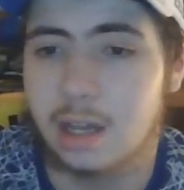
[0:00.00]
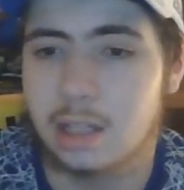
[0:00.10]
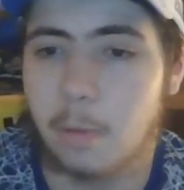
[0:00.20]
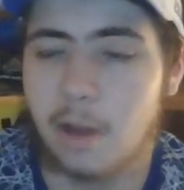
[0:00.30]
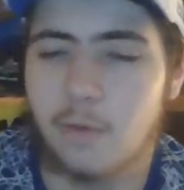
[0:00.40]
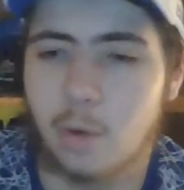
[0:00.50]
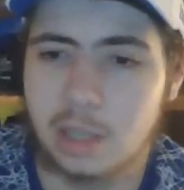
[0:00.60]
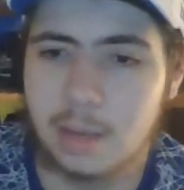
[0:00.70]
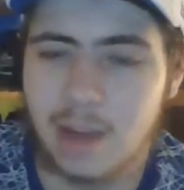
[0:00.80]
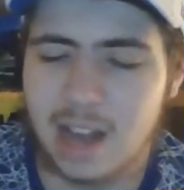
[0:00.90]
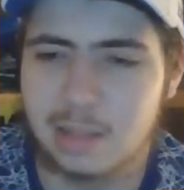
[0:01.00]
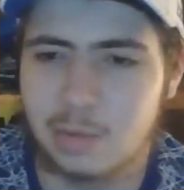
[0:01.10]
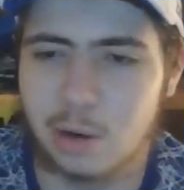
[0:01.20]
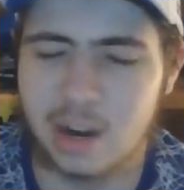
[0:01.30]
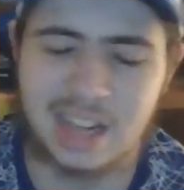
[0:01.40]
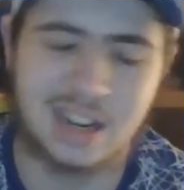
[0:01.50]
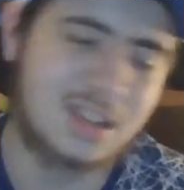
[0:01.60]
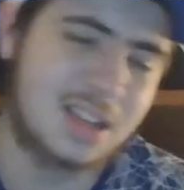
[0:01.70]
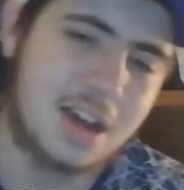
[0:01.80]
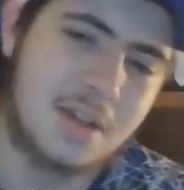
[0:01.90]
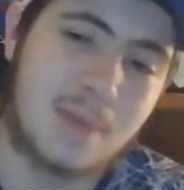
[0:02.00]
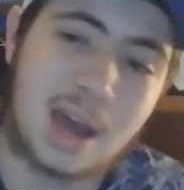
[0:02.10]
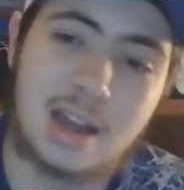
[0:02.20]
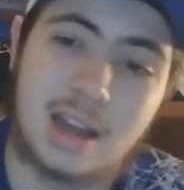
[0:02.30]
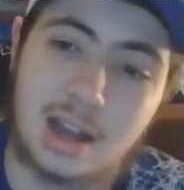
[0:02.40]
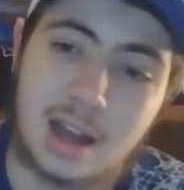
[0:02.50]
To buy 14 bags of Doritos. Mate,